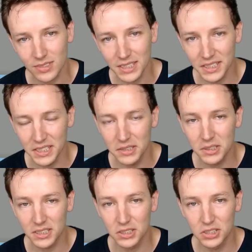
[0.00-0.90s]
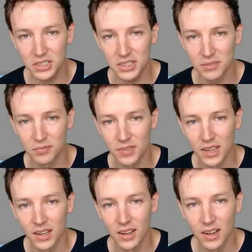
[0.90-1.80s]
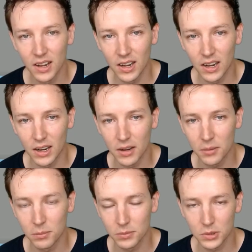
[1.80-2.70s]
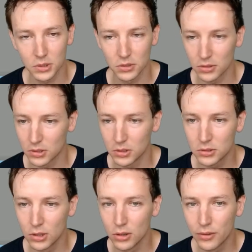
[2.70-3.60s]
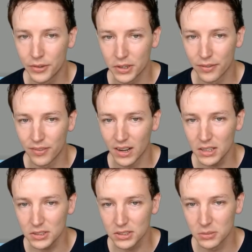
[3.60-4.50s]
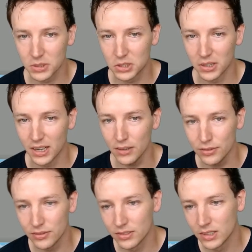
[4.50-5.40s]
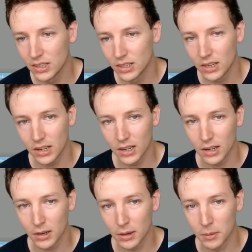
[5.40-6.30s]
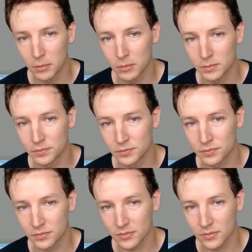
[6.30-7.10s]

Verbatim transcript: then here you can see um, you're going to look for your files which you have um,